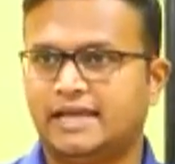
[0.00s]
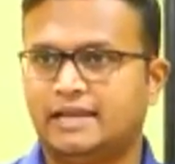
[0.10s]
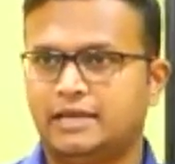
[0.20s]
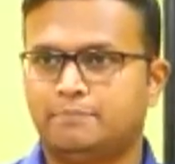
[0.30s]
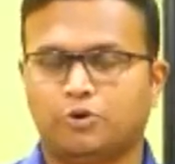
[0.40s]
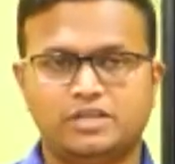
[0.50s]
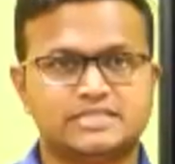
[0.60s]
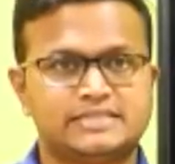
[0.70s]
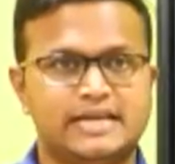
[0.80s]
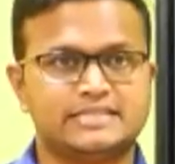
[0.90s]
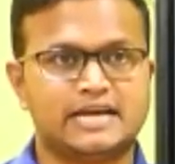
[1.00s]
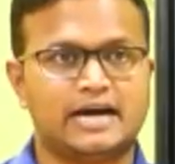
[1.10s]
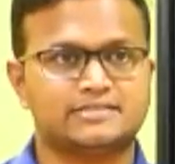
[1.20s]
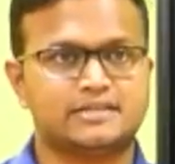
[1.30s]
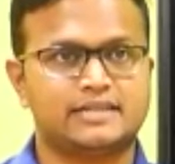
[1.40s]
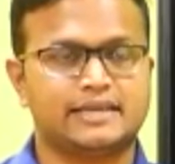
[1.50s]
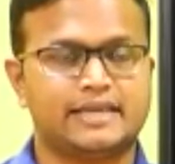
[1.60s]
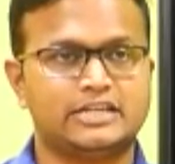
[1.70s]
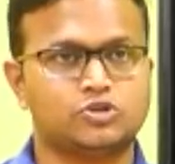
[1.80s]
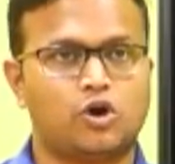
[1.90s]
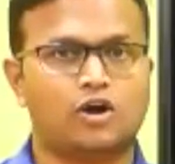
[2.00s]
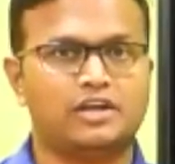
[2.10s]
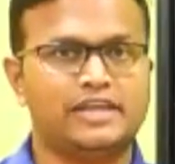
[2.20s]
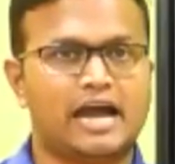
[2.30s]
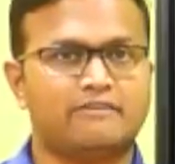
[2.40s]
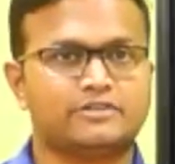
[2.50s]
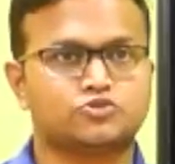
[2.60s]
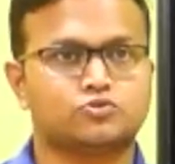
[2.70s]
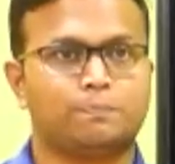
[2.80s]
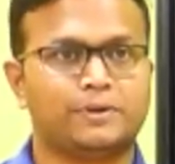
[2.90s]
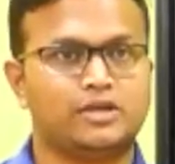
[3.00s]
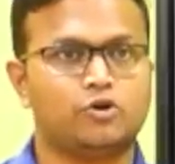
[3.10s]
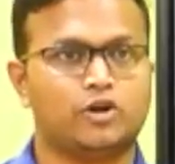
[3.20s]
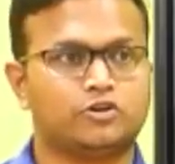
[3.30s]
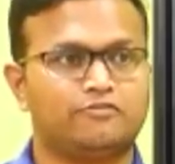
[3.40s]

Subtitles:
Delhi police, they charged the case only after Supreme Court